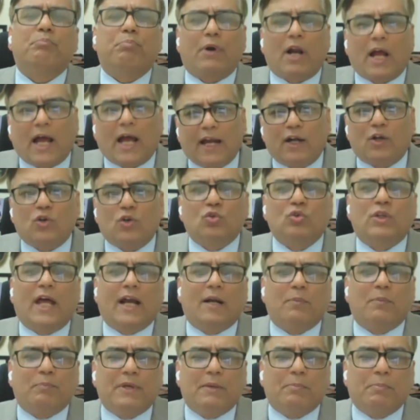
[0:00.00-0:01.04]
prior to
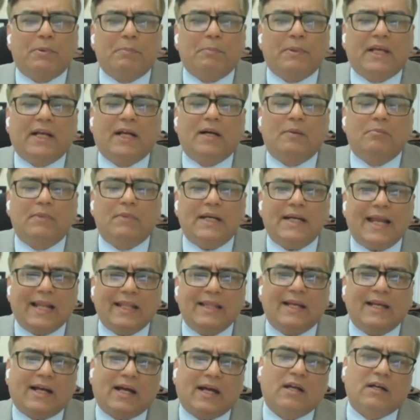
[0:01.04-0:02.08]
that ppp government
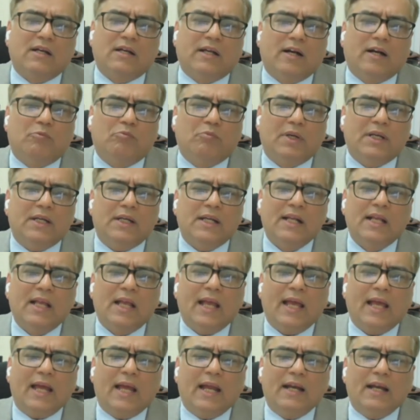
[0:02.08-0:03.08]
and the current government yeah.